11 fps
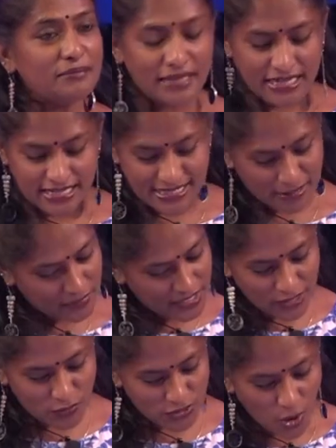but it's somebody
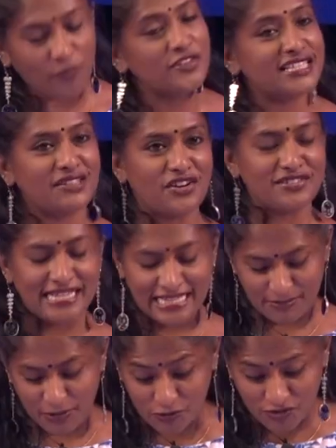who's obviously very
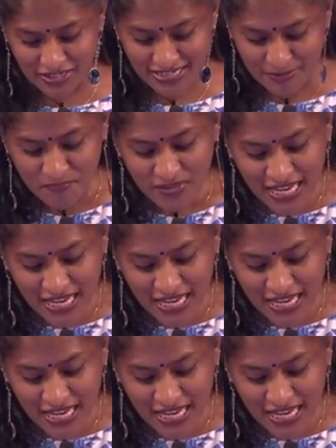sensible who's written it.